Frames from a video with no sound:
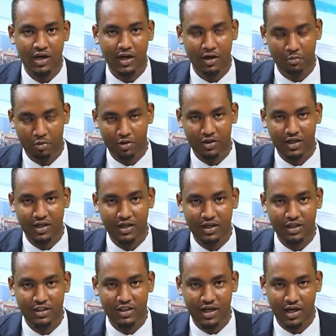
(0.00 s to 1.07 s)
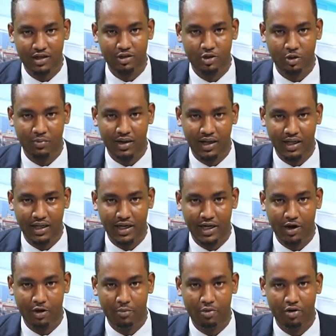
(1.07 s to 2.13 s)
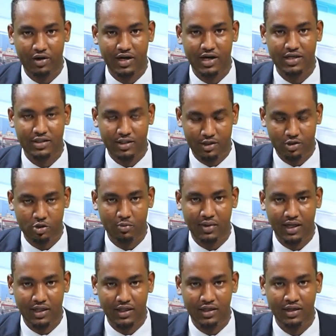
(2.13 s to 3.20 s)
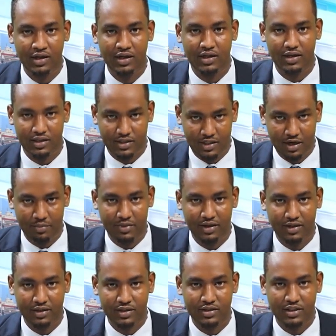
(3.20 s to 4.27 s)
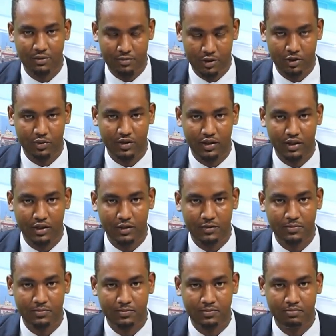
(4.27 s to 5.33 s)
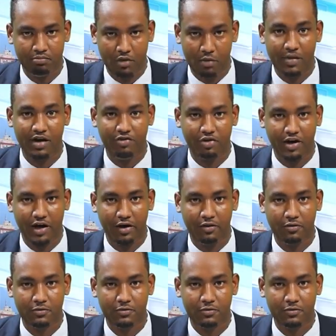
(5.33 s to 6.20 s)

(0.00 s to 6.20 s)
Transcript: in both English and Somali, and our broadcast in Somali is coming subsequently. Bye-bye.